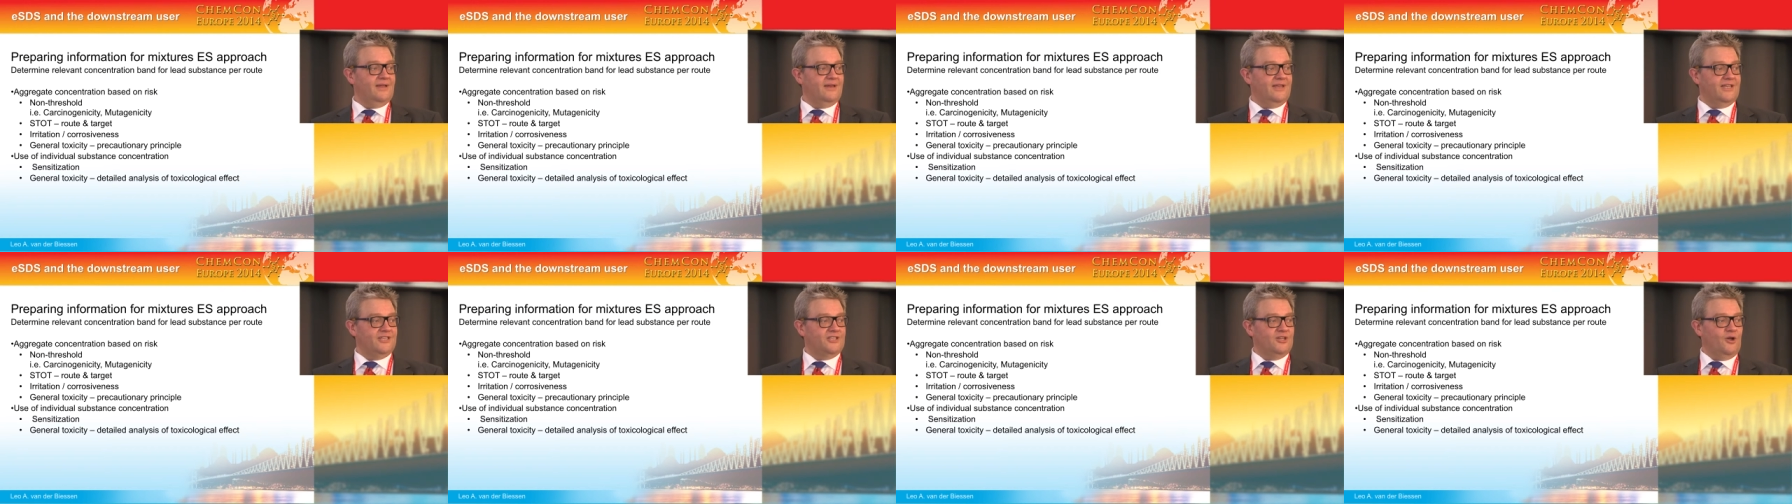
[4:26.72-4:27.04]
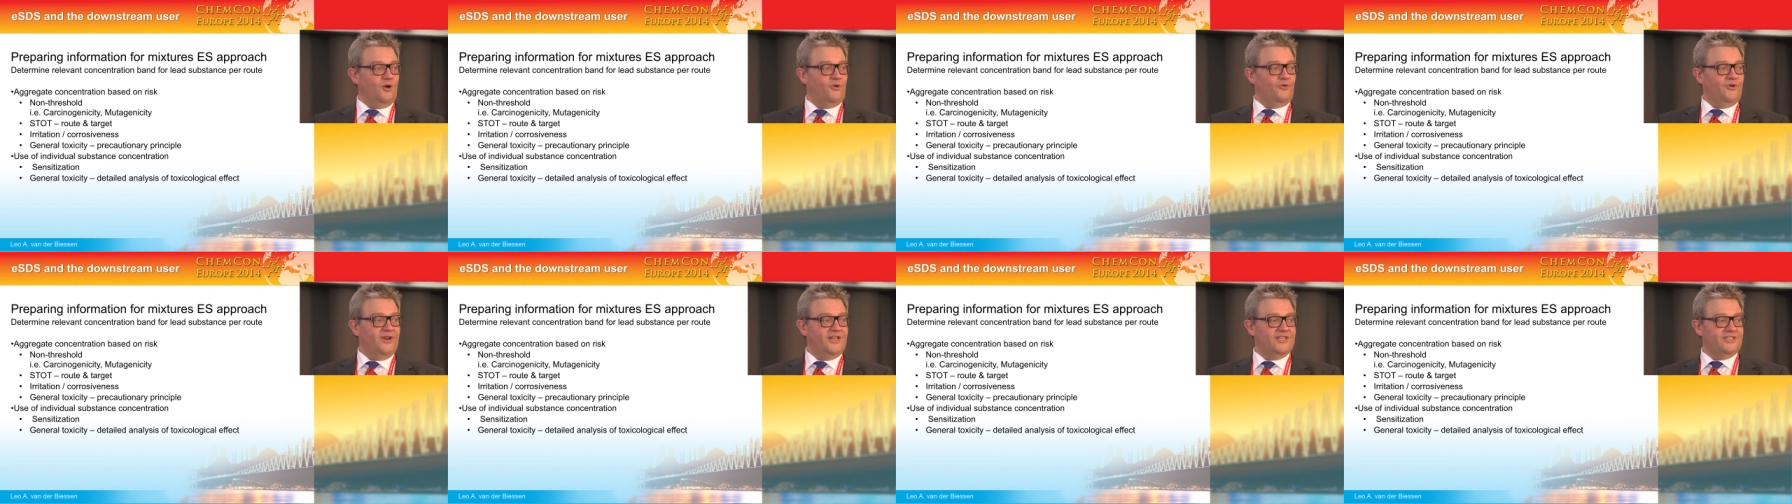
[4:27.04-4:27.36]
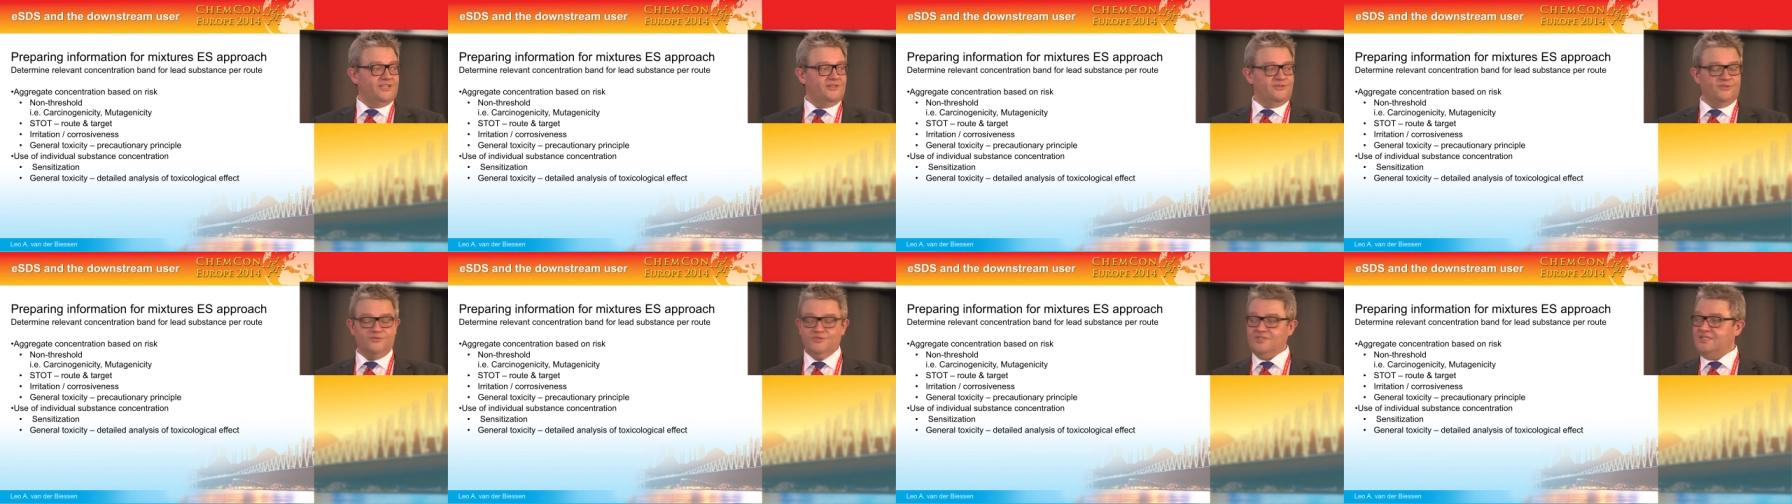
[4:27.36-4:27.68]
there's no
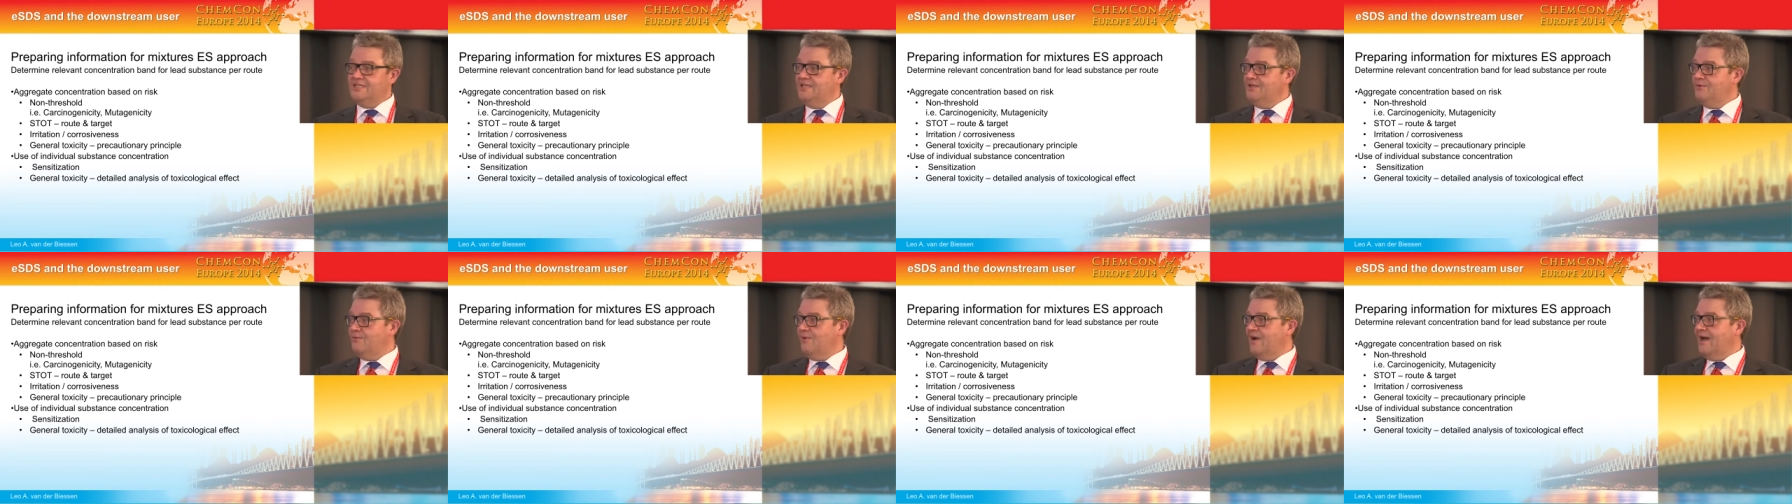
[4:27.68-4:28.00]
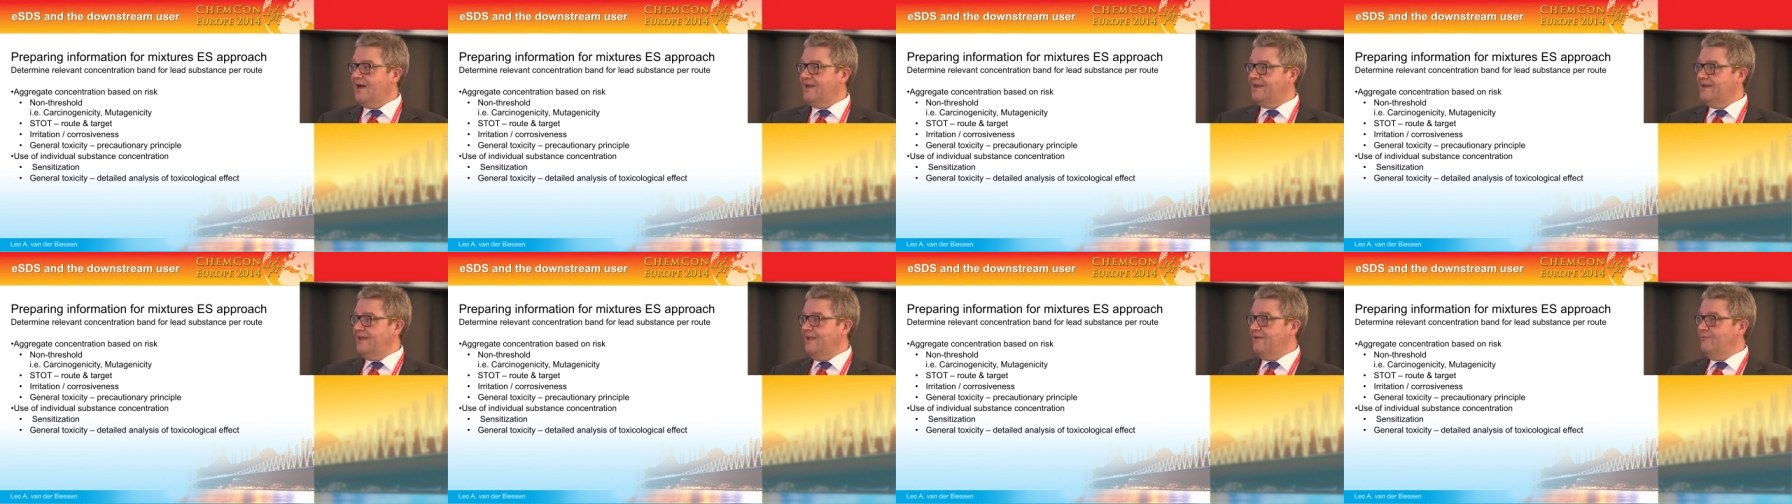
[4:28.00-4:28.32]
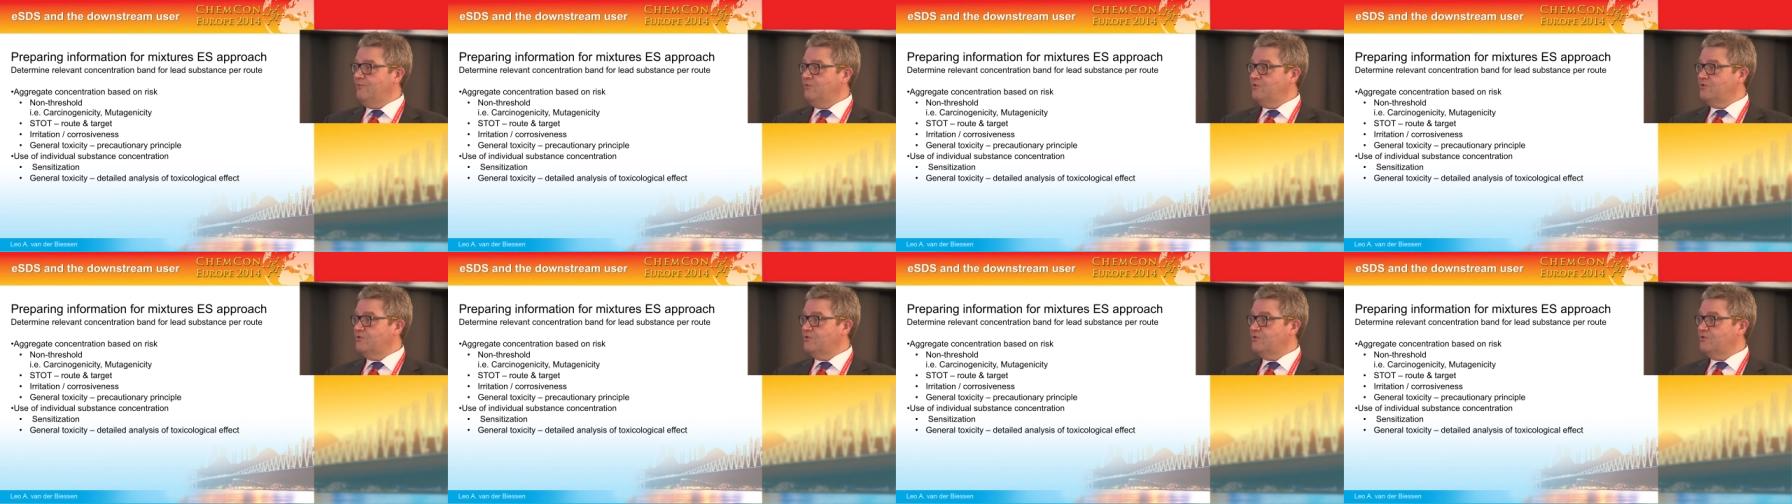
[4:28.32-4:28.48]
reason to see why they